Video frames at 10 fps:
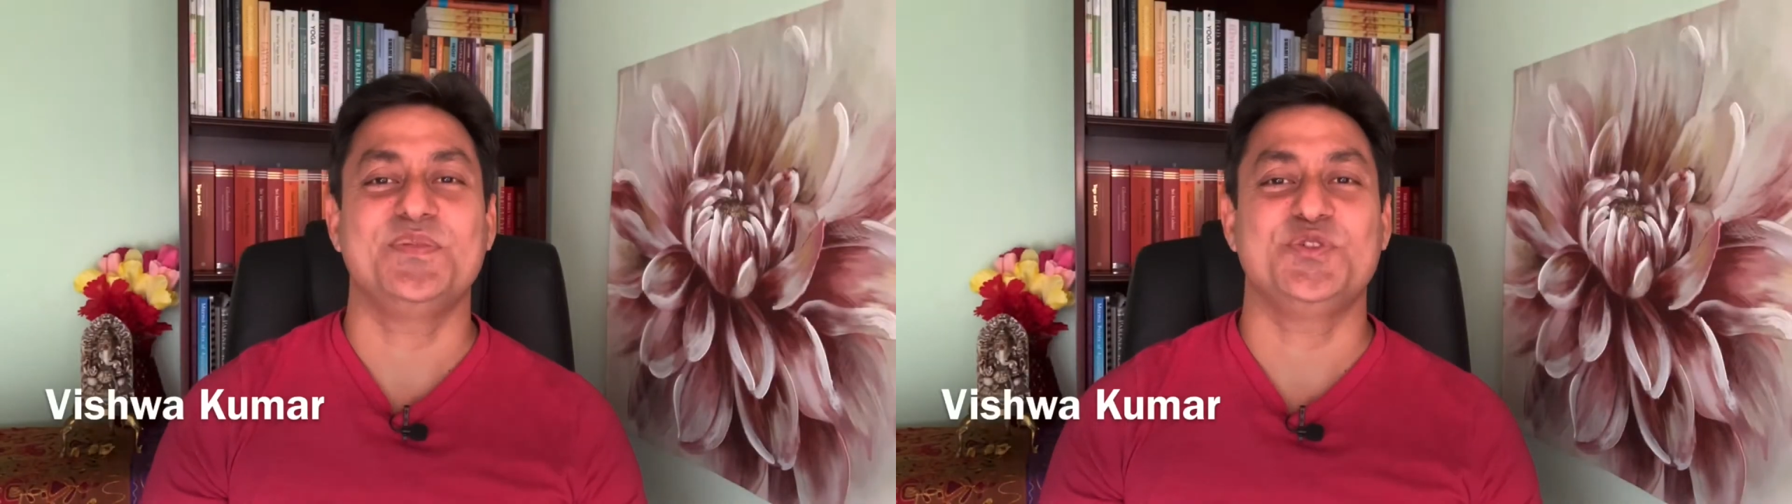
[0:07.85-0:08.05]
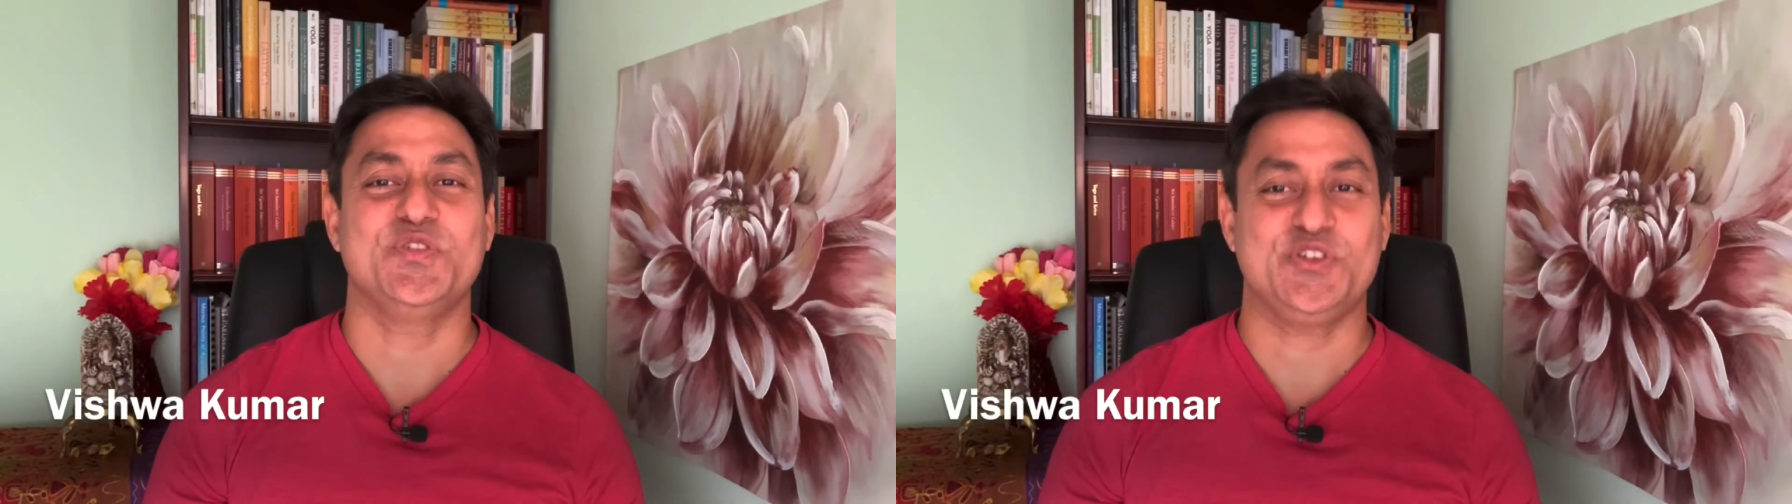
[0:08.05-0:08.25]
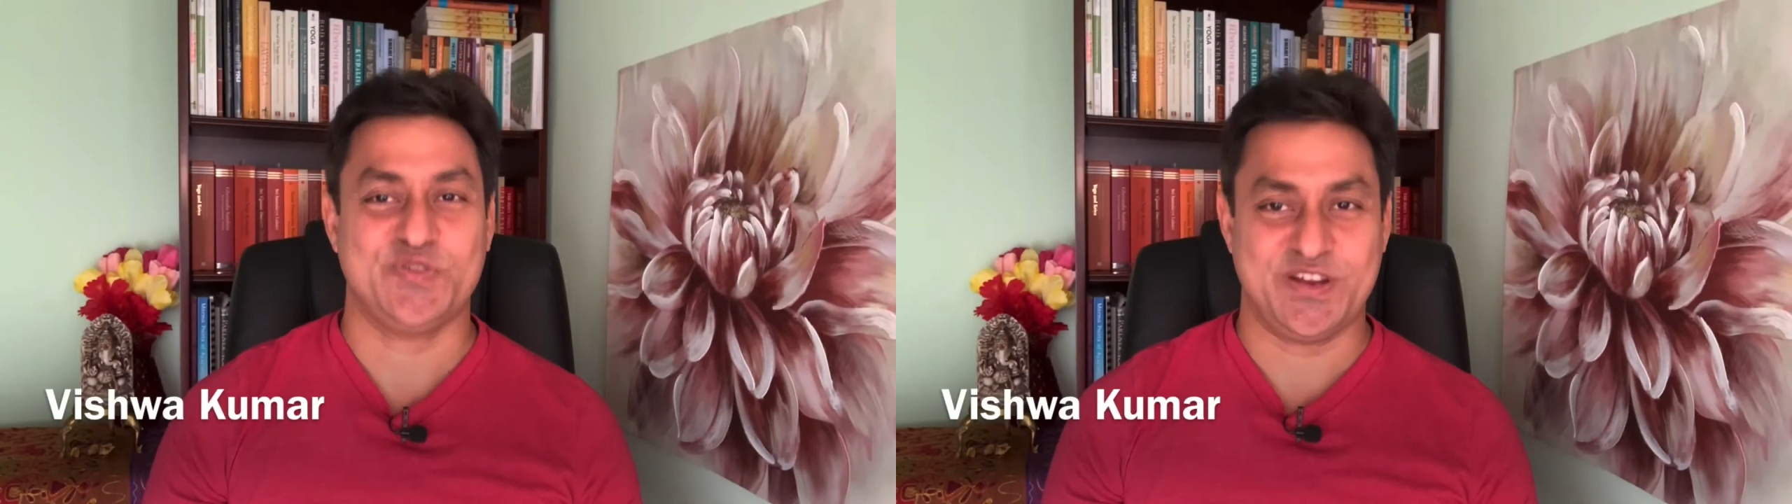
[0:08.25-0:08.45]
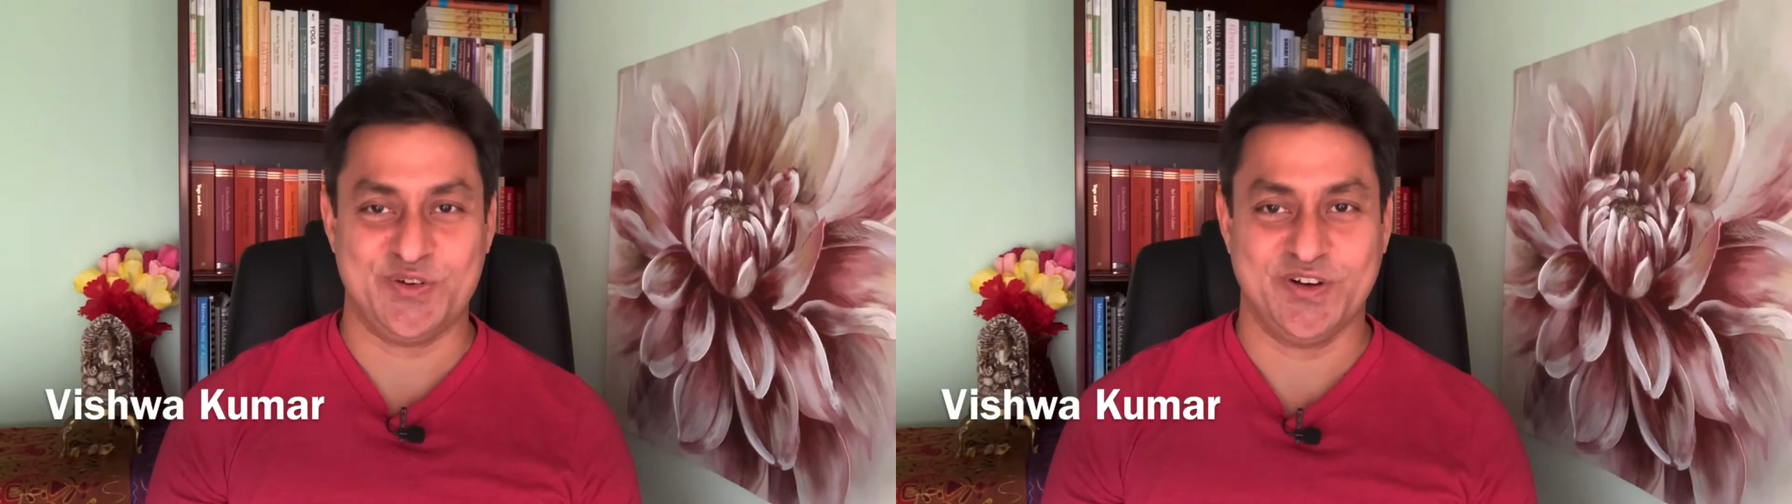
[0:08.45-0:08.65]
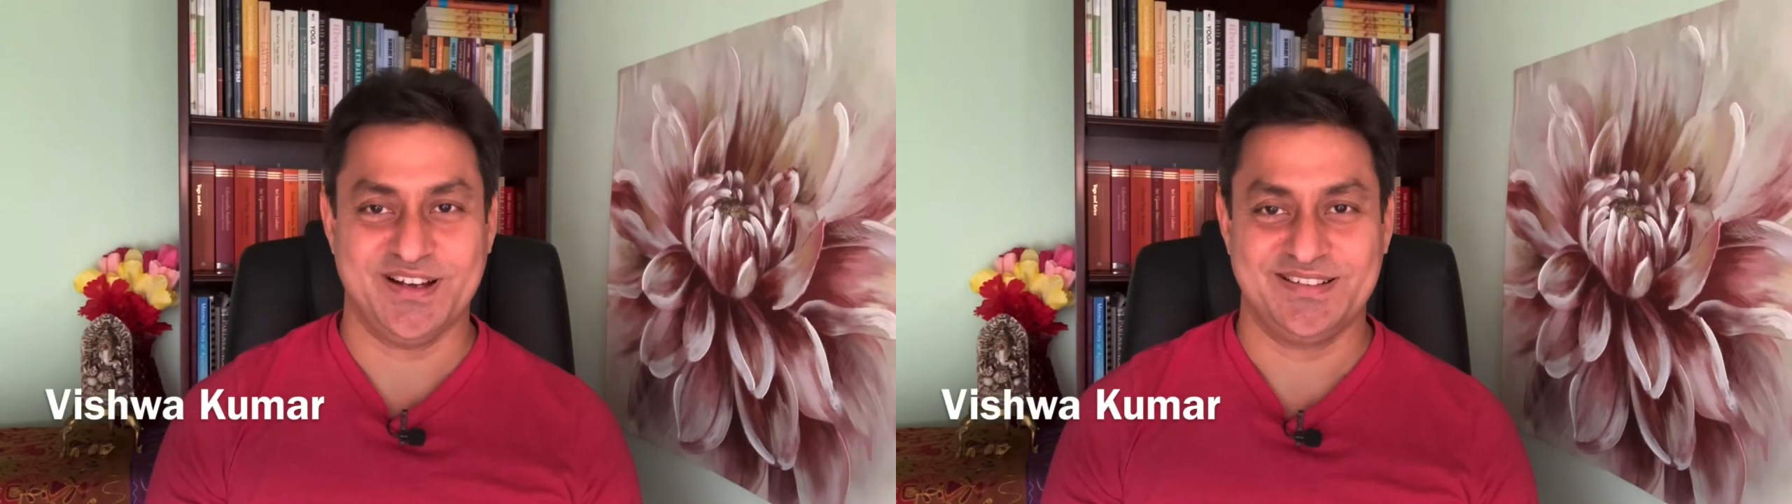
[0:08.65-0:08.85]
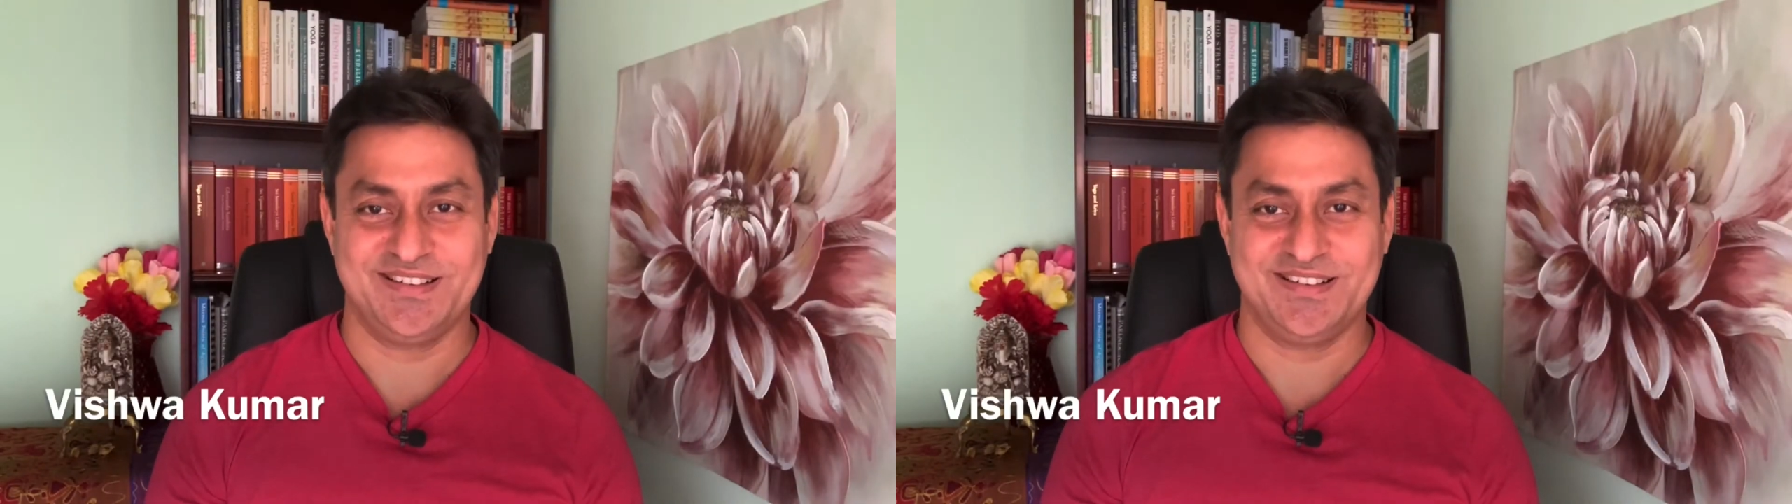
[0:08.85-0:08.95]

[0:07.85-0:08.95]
to Vishwa Yoga.